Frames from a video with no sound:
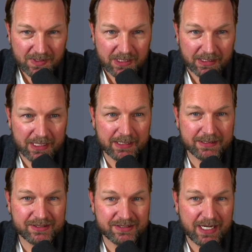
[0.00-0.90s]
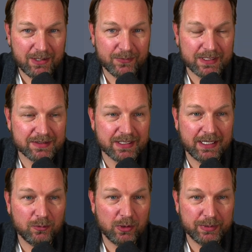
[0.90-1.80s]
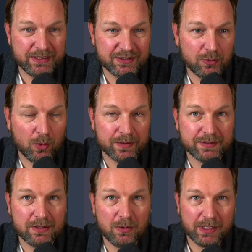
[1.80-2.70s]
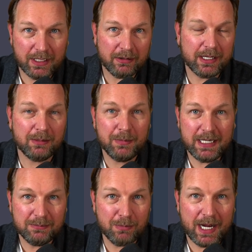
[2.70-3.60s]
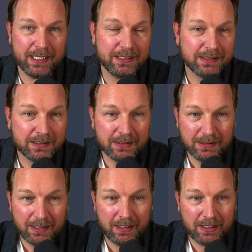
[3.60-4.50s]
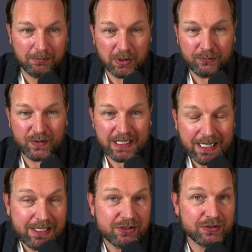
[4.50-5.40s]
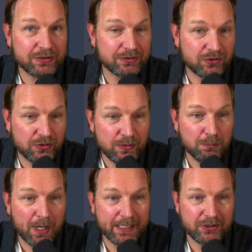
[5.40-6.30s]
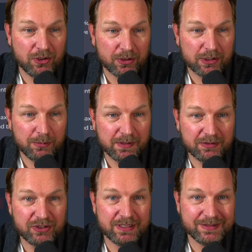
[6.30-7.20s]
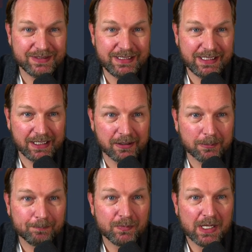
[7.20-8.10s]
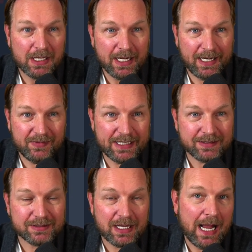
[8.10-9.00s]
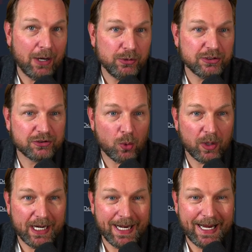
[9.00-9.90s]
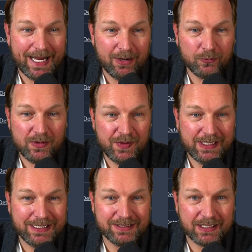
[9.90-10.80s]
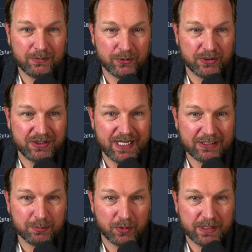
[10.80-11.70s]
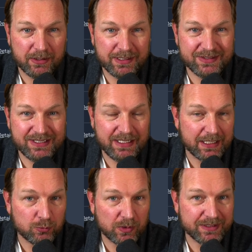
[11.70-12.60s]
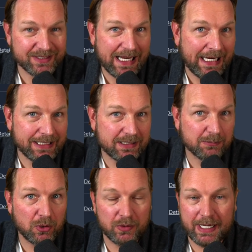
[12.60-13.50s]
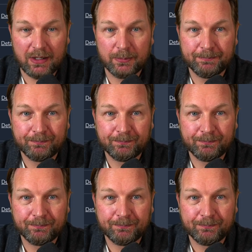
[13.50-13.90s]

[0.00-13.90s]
And then I can save this and it will be stored. So here I can make my modifications to my document, as you can see here. And that's how you store everything inside of your dashboard. Here you can see this one is editable now.